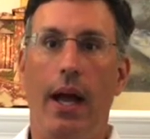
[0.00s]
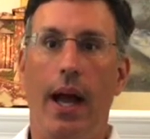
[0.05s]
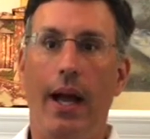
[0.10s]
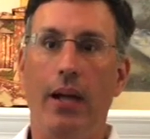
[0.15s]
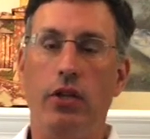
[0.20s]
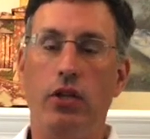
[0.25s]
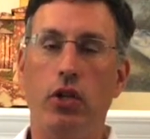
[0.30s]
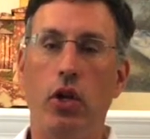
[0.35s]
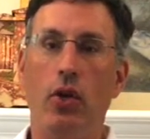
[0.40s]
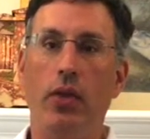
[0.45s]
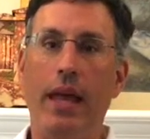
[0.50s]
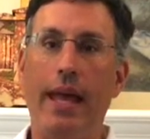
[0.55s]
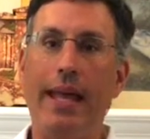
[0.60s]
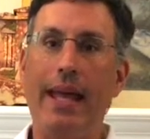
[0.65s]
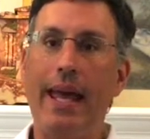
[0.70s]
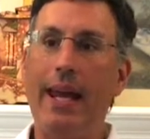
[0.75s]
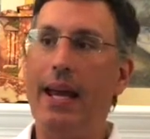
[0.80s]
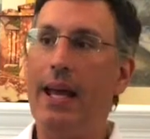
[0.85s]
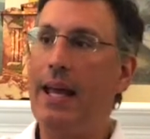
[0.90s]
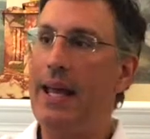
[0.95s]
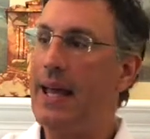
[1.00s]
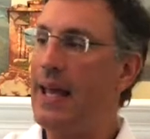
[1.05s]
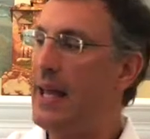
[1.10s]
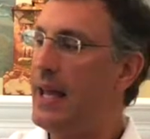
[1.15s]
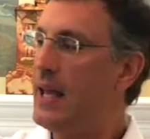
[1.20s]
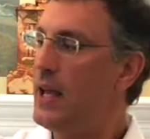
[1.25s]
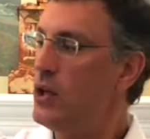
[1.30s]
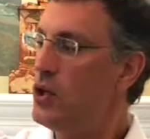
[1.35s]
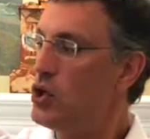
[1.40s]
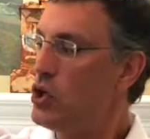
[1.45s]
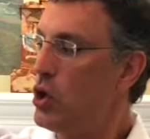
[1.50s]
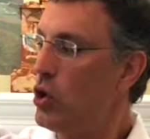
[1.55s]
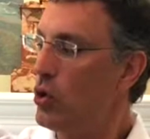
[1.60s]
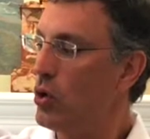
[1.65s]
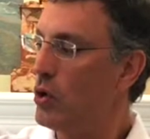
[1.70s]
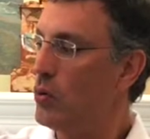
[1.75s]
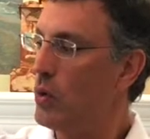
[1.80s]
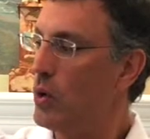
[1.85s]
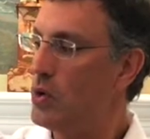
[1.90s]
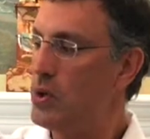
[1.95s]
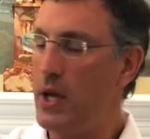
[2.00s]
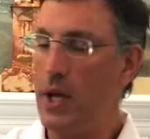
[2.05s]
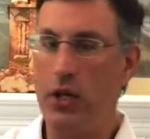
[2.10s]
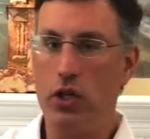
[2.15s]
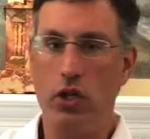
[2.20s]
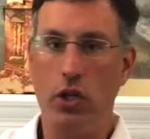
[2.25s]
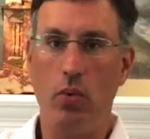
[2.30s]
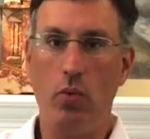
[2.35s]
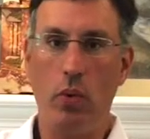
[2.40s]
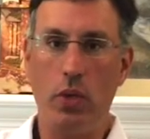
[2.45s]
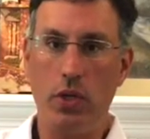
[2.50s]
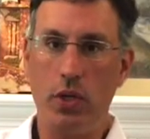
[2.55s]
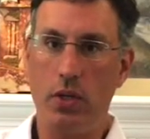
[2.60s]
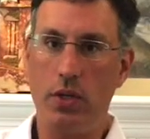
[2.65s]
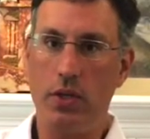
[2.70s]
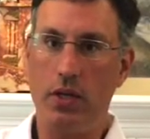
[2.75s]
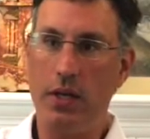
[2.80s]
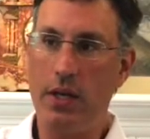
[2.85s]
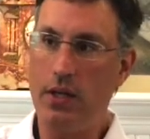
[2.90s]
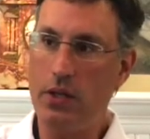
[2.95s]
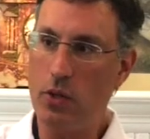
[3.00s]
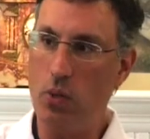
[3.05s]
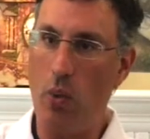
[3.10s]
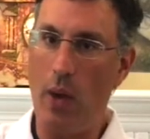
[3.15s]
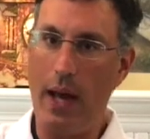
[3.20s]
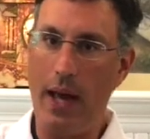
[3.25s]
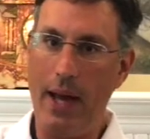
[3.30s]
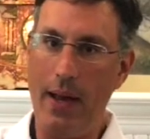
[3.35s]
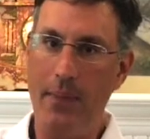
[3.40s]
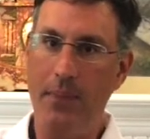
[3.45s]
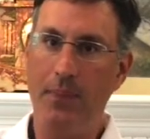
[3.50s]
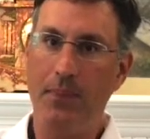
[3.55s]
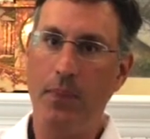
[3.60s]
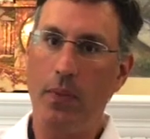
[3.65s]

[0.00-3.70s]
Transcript: And so they get an internal rotation, which is this way.